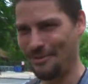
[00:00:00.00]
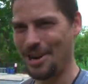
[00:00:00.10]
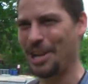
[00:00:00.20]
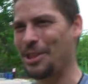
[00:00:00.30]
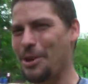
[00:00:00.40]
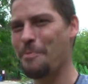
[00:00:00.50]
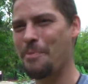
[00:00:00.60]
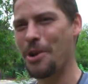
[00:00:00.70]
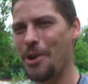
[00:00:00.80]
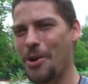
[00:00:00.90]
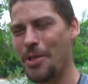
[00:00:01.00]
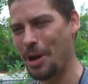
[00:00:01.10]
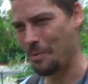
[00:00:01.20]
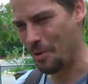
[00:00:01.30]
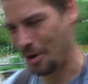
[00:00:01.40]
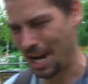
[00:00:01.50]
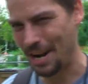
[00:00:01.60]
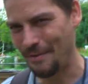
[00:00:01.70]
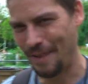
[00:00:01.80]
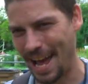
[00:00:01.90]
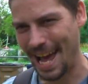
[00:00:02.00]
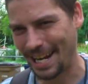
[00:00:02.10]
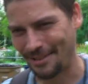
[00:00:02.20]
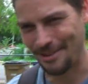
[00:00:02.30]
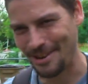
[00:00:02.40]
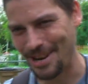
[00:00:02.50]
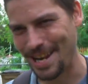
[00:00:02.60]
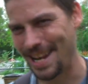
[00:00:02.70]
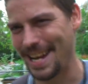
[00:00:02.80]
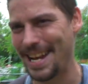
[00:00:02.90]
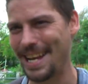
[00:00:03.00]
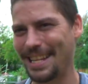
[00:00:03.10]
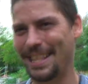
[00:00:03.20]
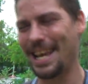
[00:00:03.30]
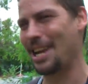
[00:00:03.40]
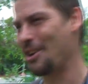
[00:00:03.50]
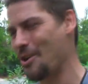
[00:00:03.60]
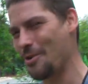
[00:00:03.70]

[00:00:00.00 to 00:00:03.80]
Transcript: drink their beer, they work in a factory, they go